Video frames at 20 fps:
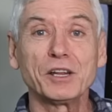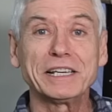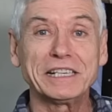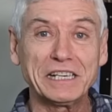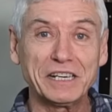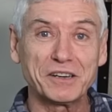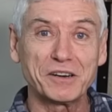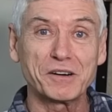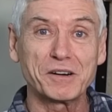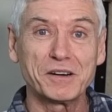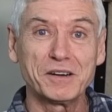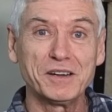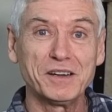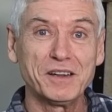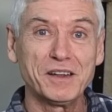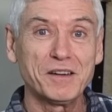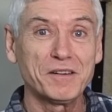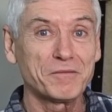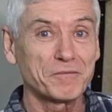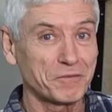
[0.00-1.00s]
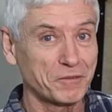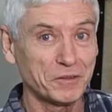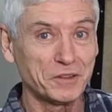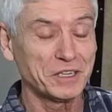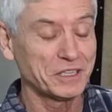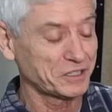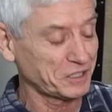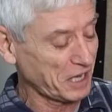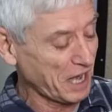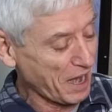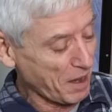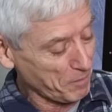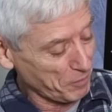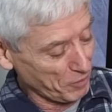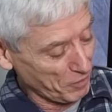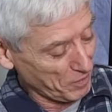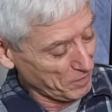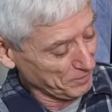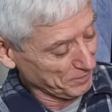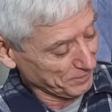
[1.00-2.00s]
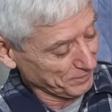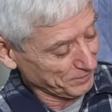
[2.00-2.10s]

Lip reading: heater for this camper.